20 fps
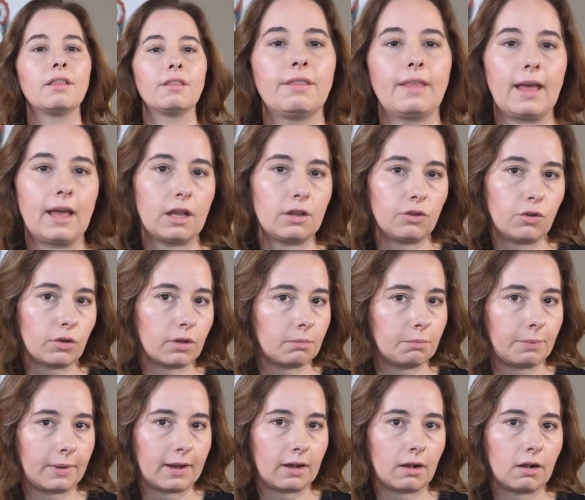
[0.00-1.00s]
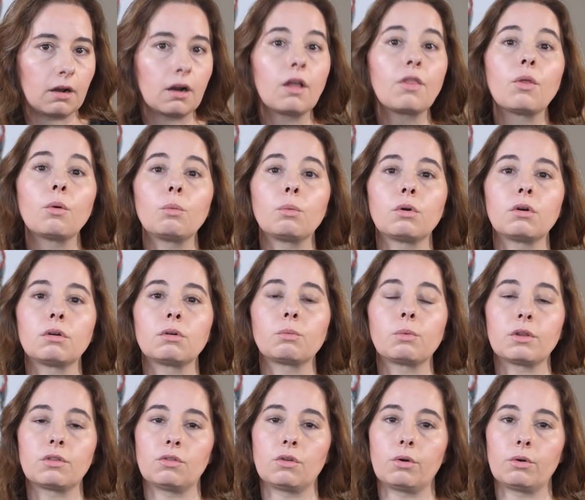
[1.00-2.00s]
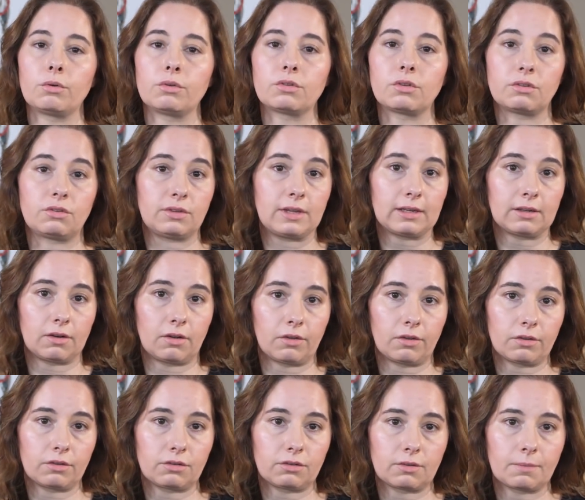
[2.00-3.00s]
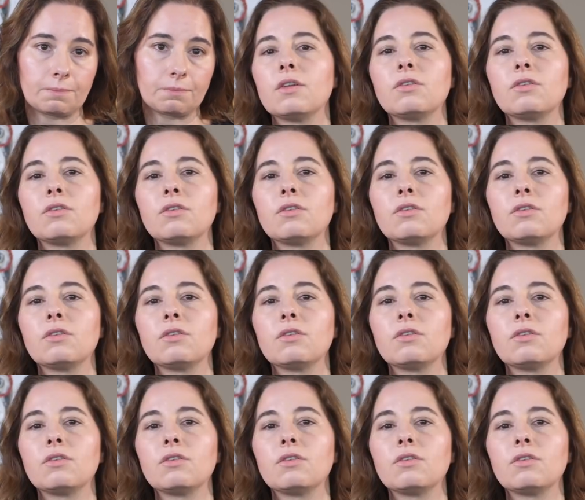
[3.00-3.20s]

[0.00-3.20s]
then you can pair the word with those signals.